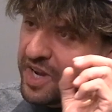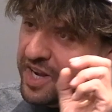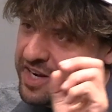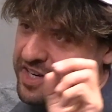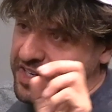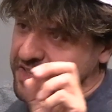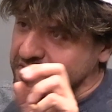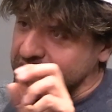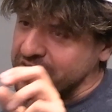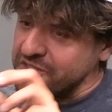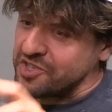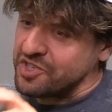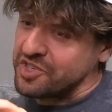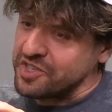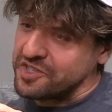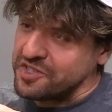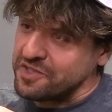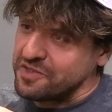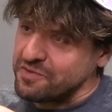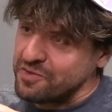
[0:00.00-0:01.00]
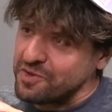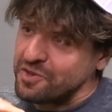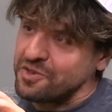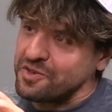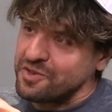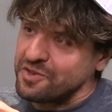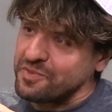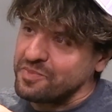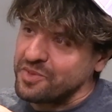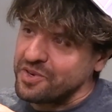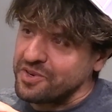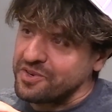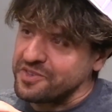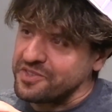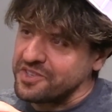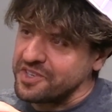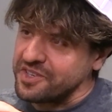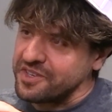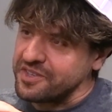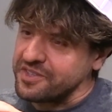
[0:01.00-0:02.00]
activate just the vertical bar
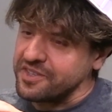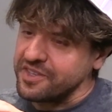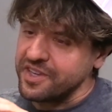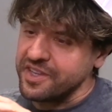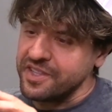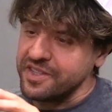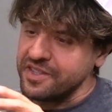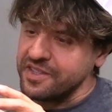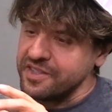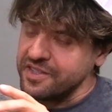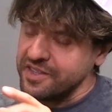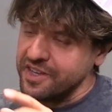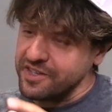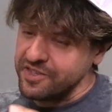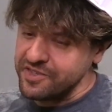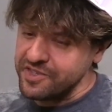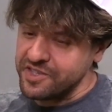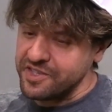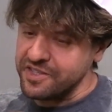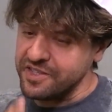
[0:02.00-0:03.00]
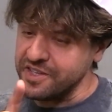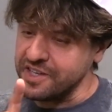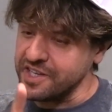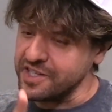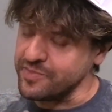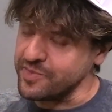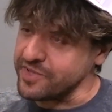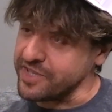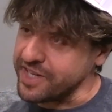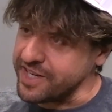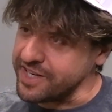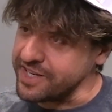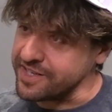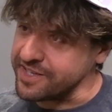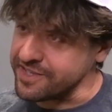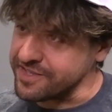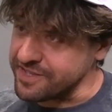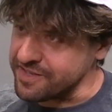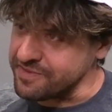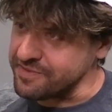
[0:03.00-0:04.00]
cells. And not only did the animal
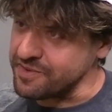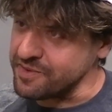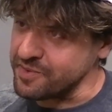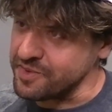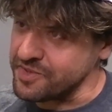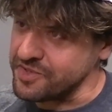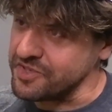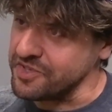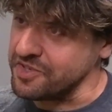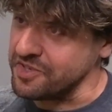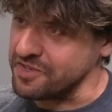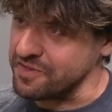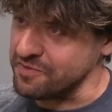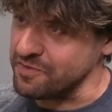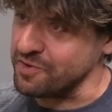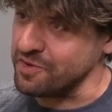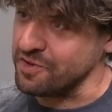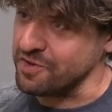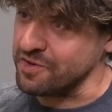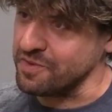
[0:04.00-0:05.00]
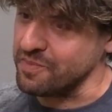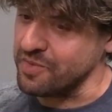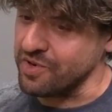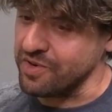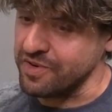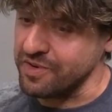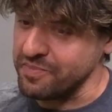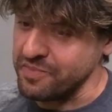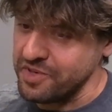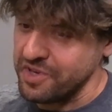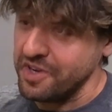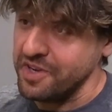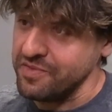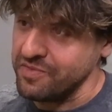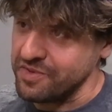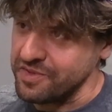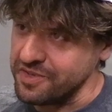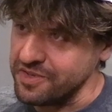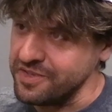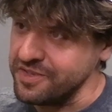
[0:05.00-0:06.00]
act as if it was seeing a vertical bar
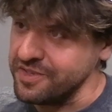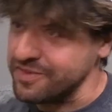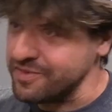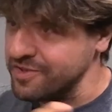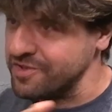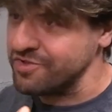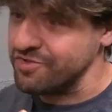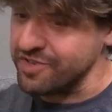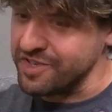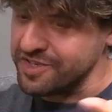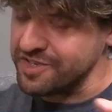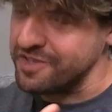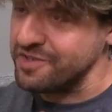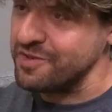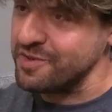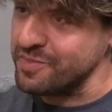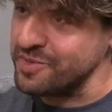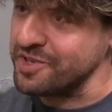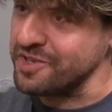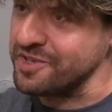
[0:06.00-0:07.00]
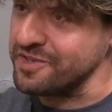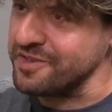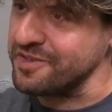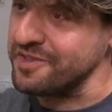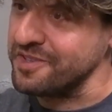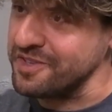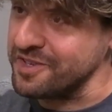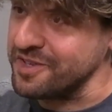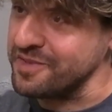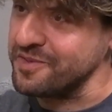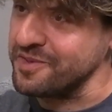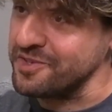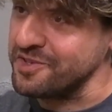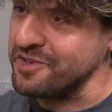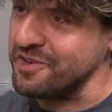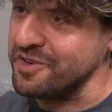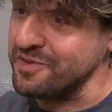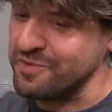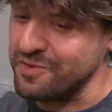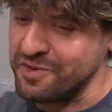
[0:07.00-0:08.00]
behaviorally, it was trained to do a particular thing if it
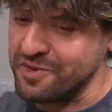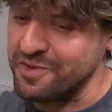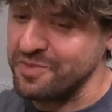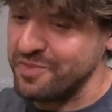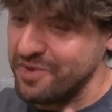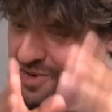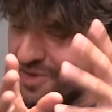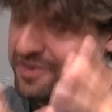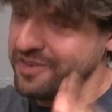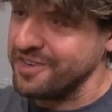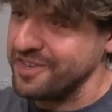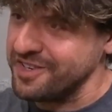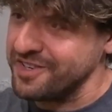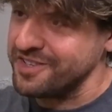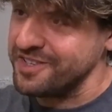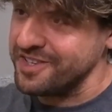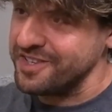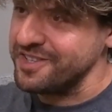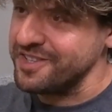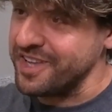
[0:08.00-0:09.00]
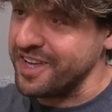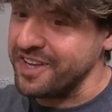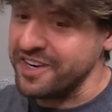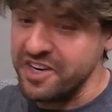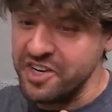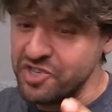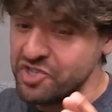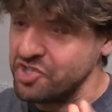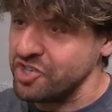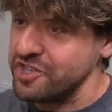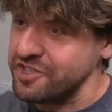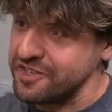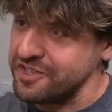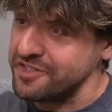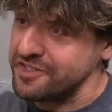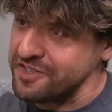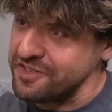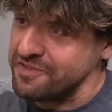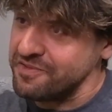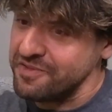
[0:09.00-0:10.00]
saw a vertical bar, and it did that just
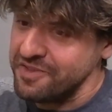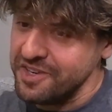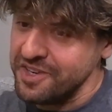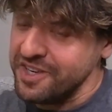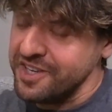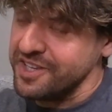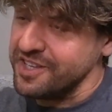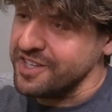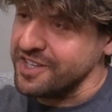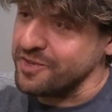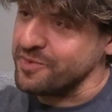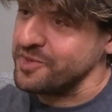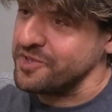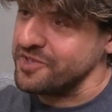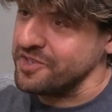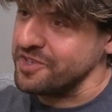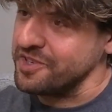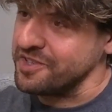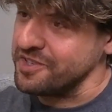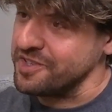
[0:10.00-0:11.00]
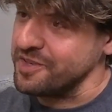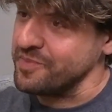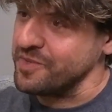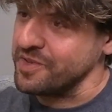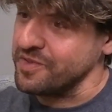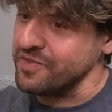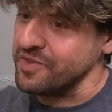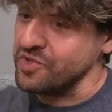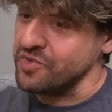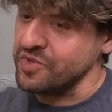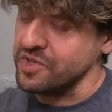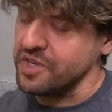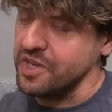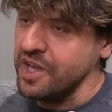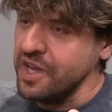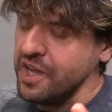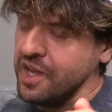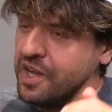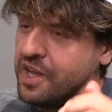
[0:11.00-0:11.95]
as if it was seeing something visually.